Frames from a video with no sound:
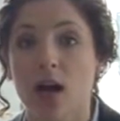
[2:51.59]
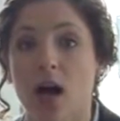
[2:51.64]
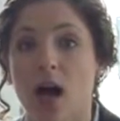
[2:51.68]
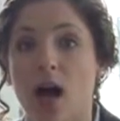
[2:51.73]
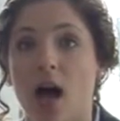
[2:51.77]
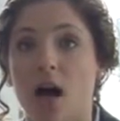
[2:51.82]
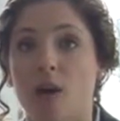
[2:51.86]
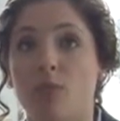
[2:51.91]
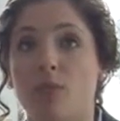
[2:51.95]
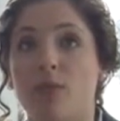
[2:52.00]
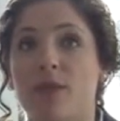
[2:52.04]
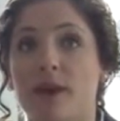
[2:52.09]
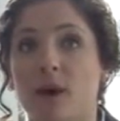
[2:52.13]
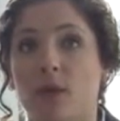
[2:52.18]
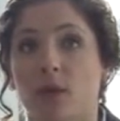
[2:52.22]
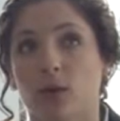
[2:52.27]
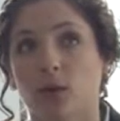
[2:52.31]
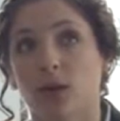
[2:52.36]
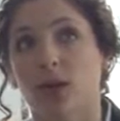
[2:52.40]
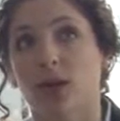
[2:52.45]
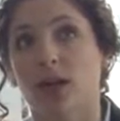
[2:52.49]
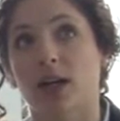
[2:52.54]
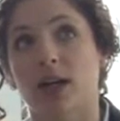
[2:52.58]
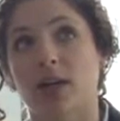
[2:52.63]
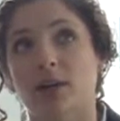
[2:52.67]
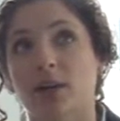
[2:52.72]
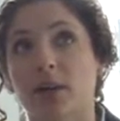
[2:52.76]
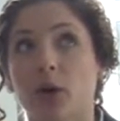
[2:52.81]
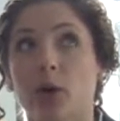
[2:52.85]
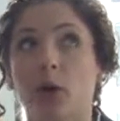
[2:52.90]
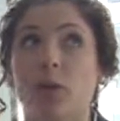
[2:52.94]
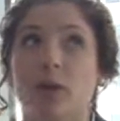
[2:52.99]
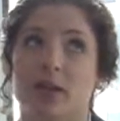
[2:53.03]
But that would look a
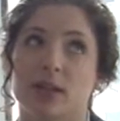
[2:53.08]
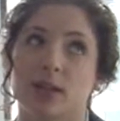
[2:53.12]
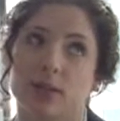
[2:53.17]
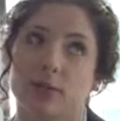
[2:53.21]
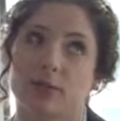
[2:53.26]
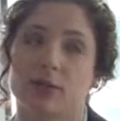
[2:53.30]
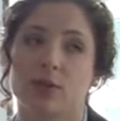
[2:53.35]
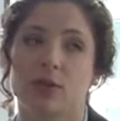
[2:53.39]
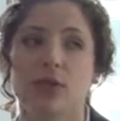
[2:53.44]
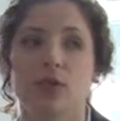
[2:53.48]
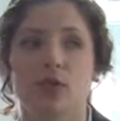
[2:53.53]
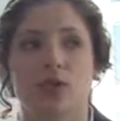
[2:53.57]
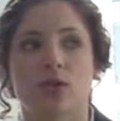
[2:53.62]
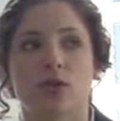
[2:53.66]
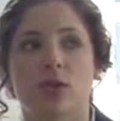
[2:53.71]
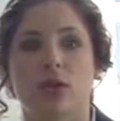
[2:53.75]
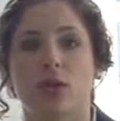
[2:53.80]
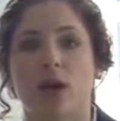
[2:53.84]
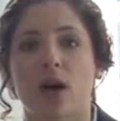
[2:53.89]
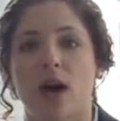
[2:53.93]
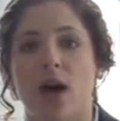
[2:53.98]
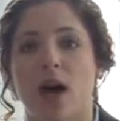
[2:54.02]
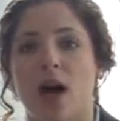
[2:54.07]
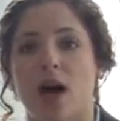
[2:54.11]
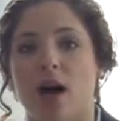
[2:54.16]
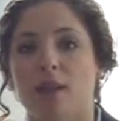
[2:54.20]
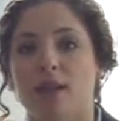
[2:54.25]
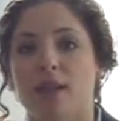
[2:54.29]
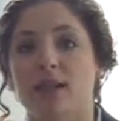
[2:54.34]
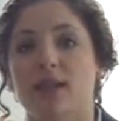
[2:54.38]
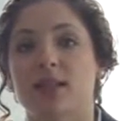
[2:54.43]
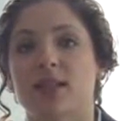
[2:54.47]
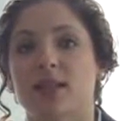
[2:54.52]
little bit different. So
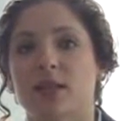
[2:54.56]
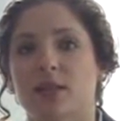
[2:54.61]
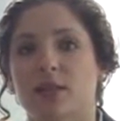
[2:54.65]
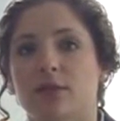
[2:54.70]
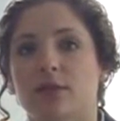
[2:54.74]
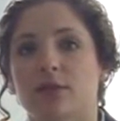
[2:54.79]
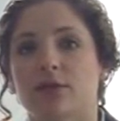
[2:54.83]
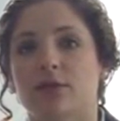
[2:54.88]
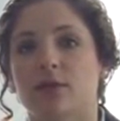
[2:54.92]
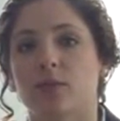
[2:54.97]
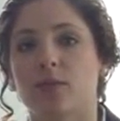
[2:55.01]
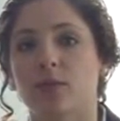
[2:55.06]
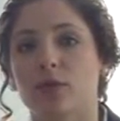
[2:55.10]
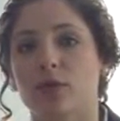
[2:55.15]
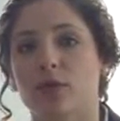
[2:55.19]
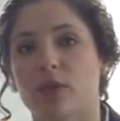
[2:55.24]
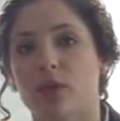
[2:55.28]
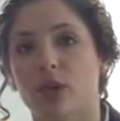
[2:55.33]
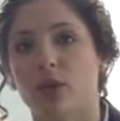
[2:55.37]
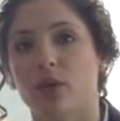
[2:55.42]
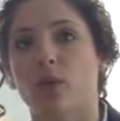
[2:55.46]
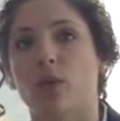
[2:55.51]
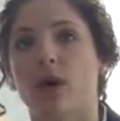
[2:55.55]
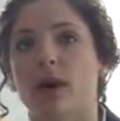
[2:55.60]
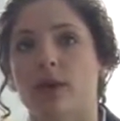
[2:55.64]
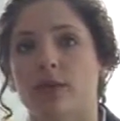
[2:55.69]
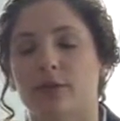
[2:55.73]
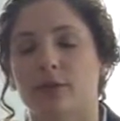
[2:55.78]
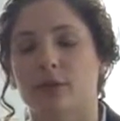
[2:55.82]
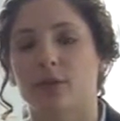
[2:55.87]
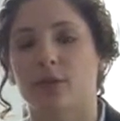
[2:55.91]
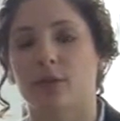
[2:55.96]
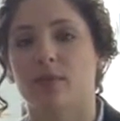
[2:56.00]
instead of moving away
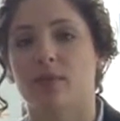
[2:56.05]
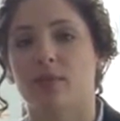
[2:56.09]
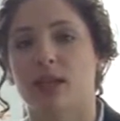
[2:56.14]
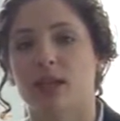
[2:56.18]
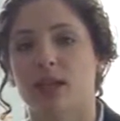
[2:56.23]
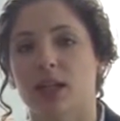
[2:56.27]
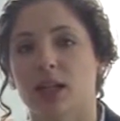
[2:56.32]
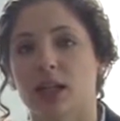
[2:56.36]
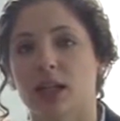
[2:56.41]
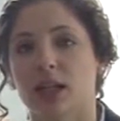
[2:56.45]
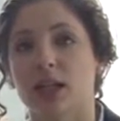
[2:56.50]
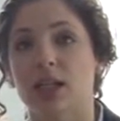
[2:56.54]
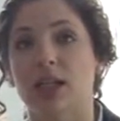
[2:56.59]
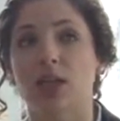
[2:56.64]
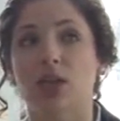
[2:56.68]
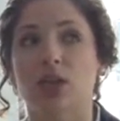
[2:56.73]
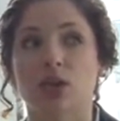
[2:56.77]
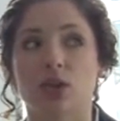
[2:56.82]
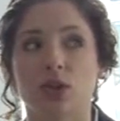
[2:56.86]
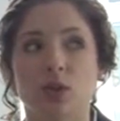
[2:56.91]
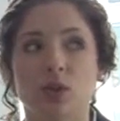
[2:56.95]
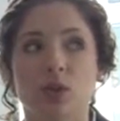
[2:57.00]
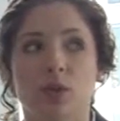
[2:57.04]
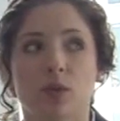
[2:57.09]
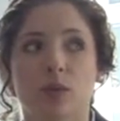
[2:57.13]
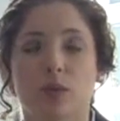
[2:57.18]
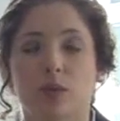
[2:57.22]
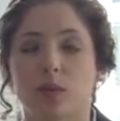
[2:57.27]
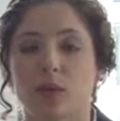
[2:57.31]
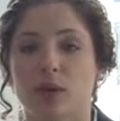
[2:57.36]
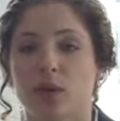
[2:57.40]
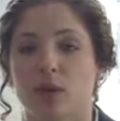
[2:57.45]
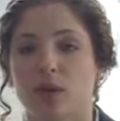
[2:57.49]
from the EU,
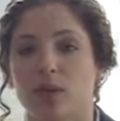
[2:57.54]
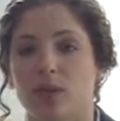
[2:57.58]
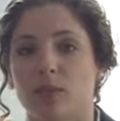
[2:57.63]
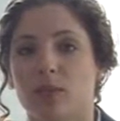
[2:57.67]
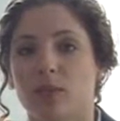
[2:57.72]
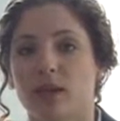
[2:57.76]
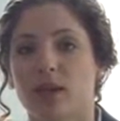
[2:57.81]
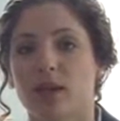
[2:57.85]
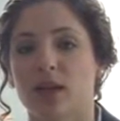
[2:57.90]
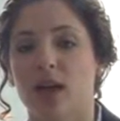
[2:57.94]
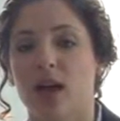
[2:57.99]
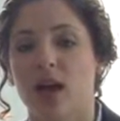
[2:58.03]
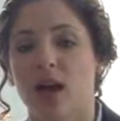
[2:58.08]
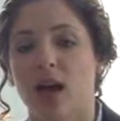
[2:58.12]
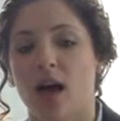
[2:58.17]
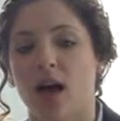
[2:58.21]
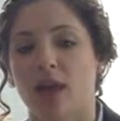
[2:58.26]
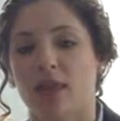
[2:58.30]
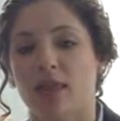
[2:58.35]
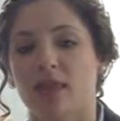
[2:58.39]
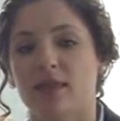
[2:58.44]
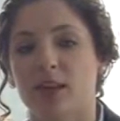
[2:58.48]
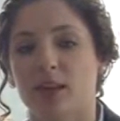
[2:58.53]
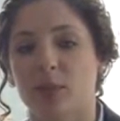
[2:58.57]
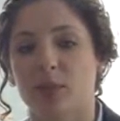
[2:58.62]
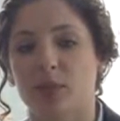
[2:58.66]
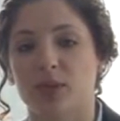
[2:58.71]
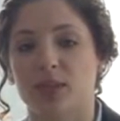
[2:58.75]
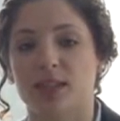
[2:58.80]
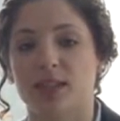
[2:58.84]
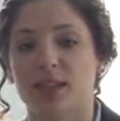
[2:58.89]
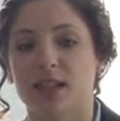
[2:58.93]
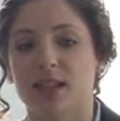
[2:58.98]
it would be their
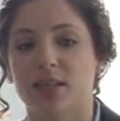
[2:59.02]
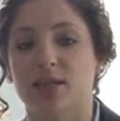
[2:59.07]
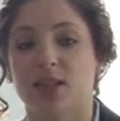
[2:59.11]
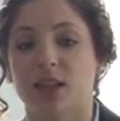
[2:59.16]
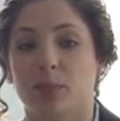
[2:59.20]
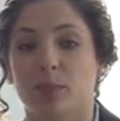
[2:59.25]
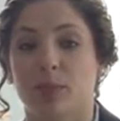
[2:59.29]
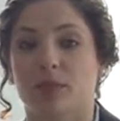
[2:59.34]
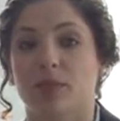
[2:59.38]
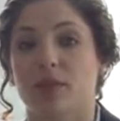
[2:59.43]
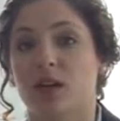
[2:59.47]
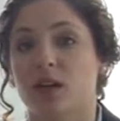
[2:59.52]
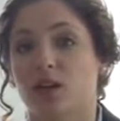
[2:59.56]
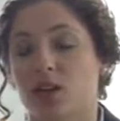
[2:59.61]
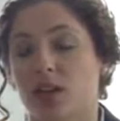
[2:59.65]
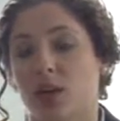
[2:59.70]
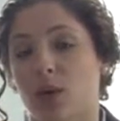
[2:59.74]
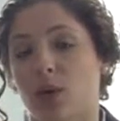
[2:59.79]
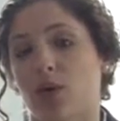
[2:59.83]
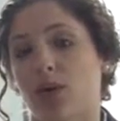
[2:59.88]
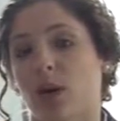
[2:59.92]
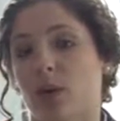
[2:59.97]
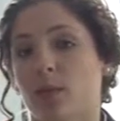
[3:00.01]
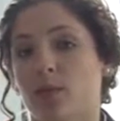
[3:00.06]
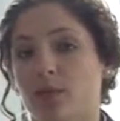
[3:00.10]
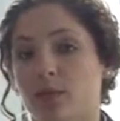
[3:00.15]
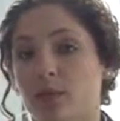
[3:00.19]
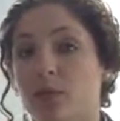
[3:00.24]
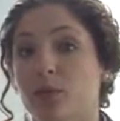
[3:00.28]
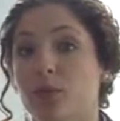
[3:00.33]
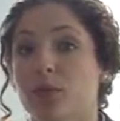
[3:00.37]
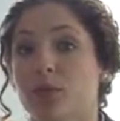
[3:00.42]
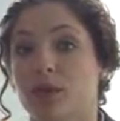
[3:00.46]
perceived deprivation that would come
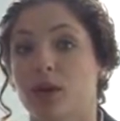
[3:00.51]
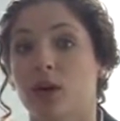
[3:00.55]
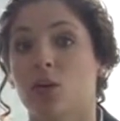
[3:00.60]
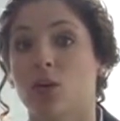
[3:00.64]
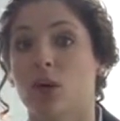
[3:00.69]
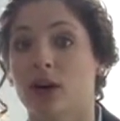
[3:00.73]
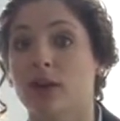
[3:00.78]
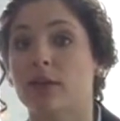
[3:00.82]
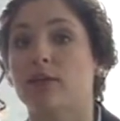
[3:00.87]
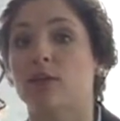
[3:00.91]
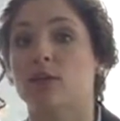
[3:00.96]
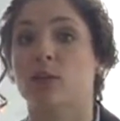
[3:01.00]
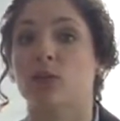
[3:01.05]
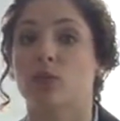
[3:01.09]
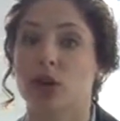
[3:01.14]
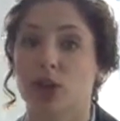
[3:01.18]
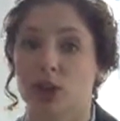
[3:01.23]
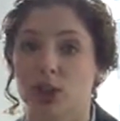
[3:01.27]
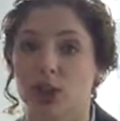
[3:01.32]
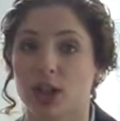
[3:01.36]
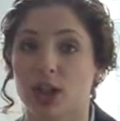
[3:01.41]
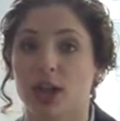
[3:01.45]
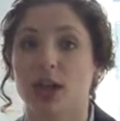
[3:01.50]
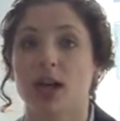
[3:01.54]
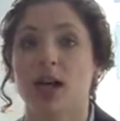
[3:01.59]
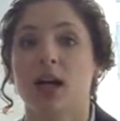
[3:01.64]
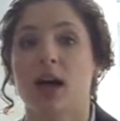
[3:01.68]
from moving away from Russia.